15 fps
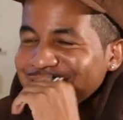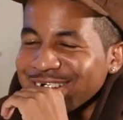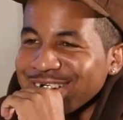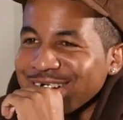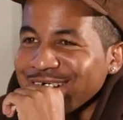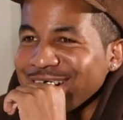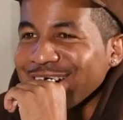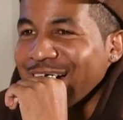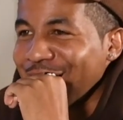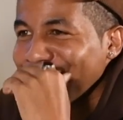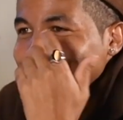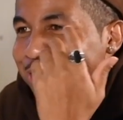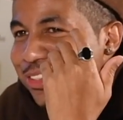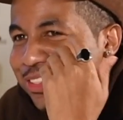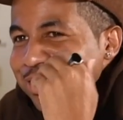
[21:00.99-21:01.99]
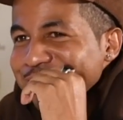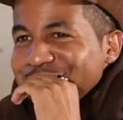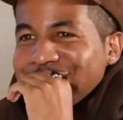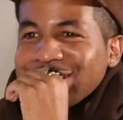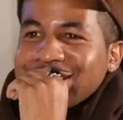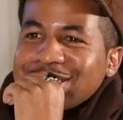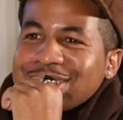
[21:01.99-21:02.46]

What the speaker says: They're like, "How are you doing this?"